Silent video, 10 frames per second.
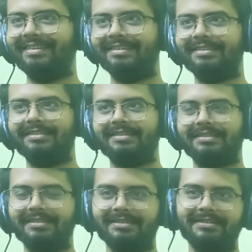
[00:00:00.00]

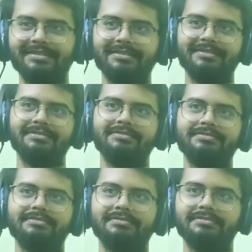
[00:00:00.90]

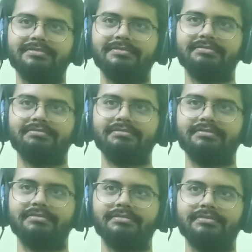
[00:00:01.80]

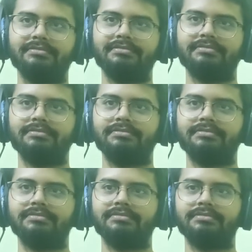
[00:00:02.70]

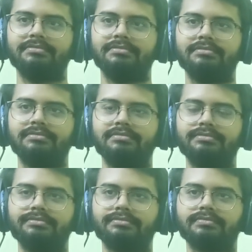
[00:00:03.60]

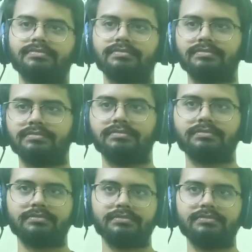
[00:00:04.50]

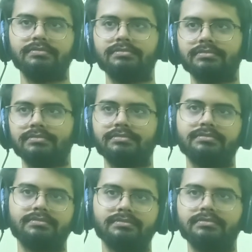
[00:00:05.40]

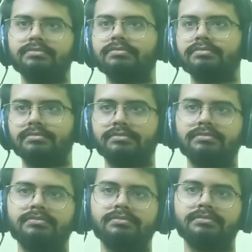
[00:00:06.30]

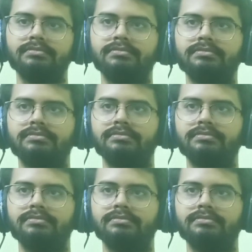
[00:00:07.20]
No one is speaking in this clip.